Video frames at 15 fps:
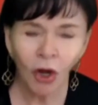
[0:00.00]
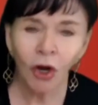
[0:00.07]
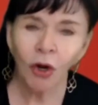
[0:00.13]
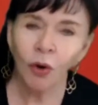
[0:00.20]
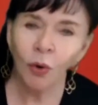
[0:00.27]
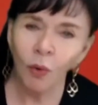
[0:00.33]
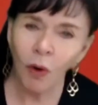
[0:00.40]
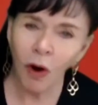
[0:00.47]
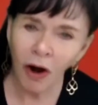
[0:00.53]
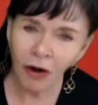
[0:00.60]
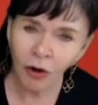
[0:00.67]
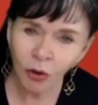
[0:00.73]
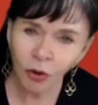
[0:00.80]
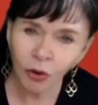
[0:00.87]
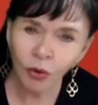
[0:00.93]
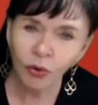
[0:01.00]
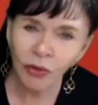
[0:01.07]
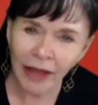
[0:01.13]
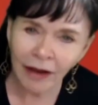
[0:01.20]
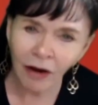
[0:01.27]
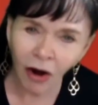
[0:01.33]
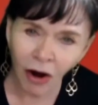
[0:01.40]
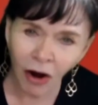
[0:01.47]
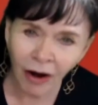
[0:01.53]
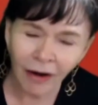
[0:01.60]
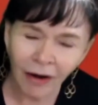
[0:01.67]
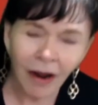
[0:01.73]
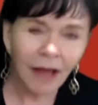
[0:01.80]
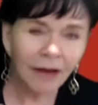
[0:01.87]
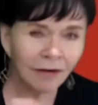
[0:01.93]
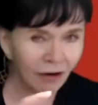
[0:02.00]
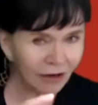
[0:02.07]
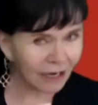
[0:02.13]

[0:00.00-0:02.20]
who are who they are, not